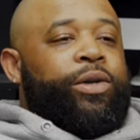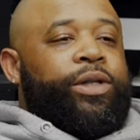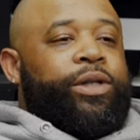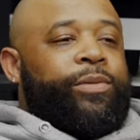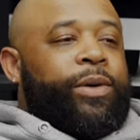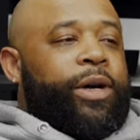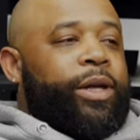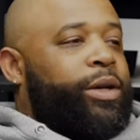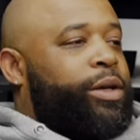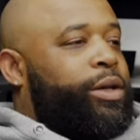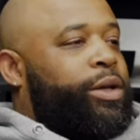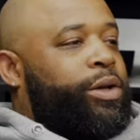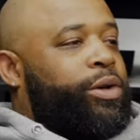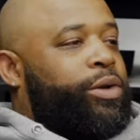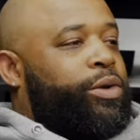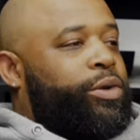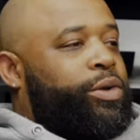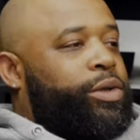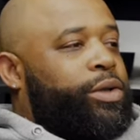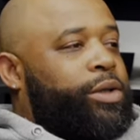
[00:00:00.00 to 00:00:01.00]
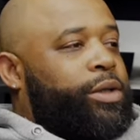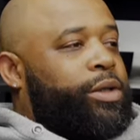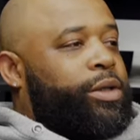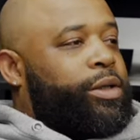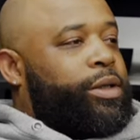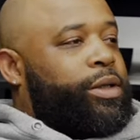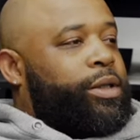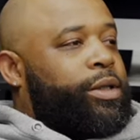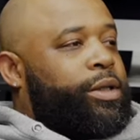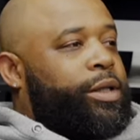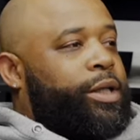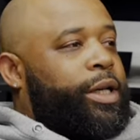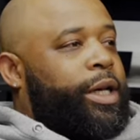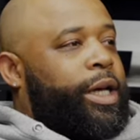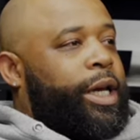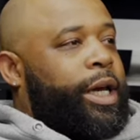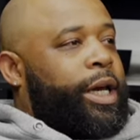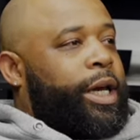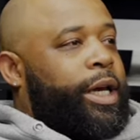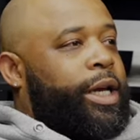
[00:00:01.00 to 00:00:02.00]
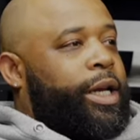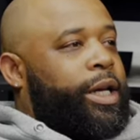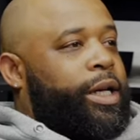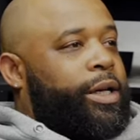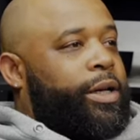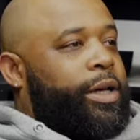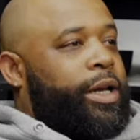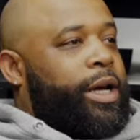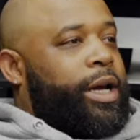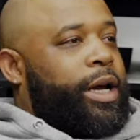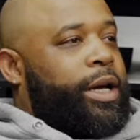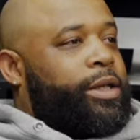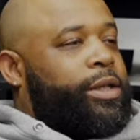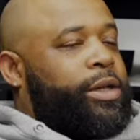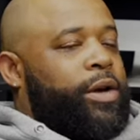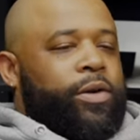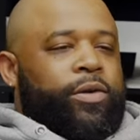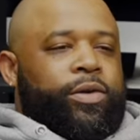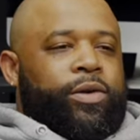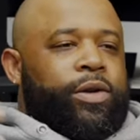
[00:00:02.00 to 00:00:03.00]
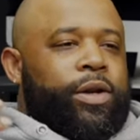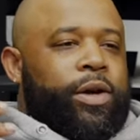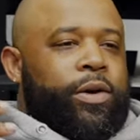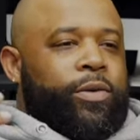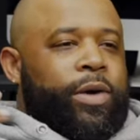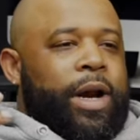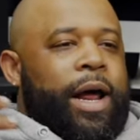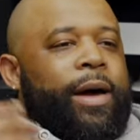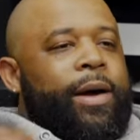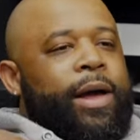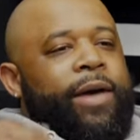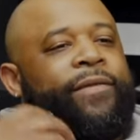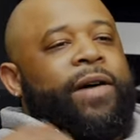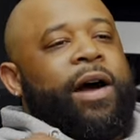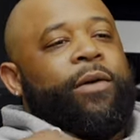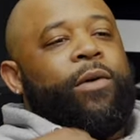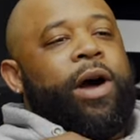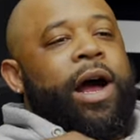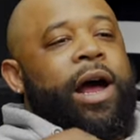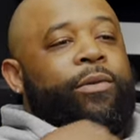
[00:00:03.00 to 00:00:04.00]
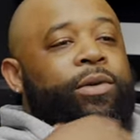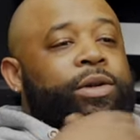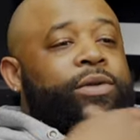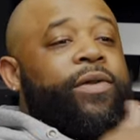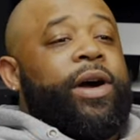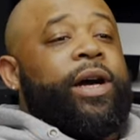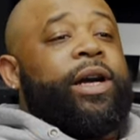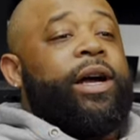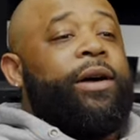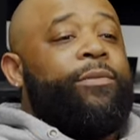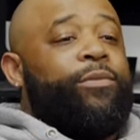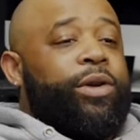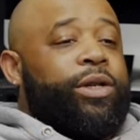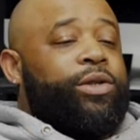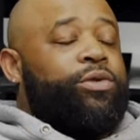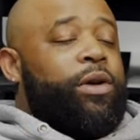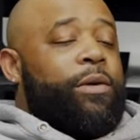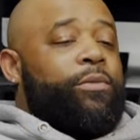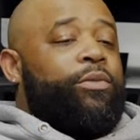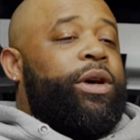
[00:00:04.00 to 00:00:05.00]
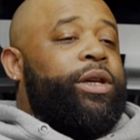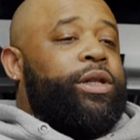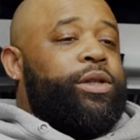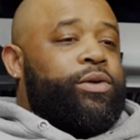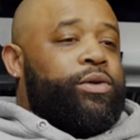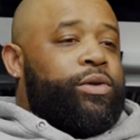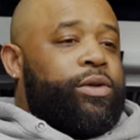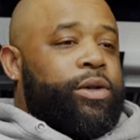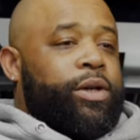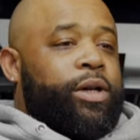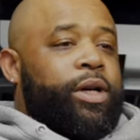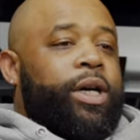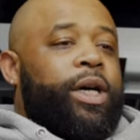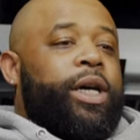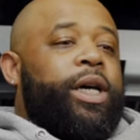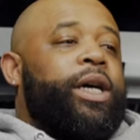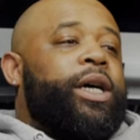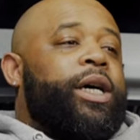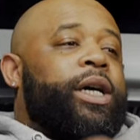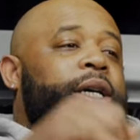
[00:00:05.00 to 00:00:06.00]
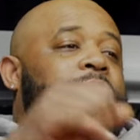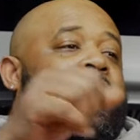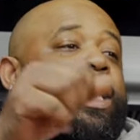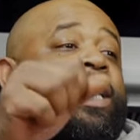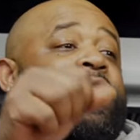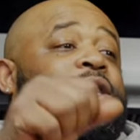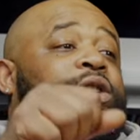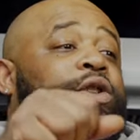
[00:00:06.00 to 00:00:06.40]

with some other dudes. And so, you know, if I come with you, I'm with you. These